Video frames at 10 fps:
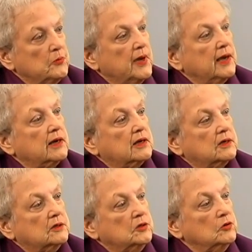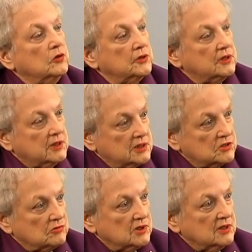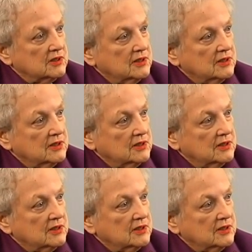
back you look at history,